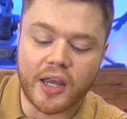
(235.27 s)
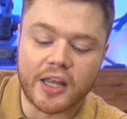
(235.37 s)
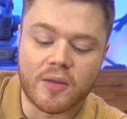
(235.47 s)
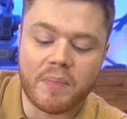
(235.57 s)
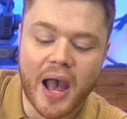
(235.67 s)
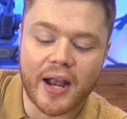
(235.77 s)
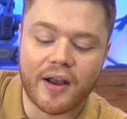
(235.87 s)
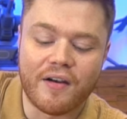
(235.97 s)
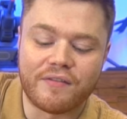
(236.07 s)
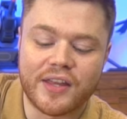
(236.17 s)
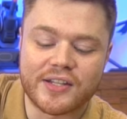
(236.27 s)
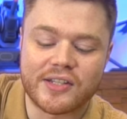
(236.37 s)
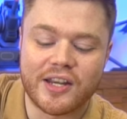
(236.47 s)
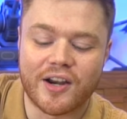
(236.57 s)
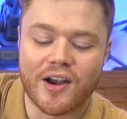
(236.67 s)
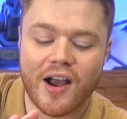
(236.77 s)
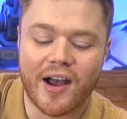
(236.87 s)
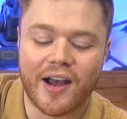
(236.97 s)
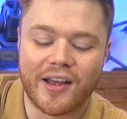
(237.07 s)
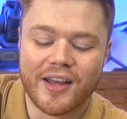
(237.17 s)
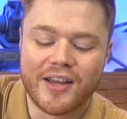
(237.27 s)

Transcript: in the back of this here uh,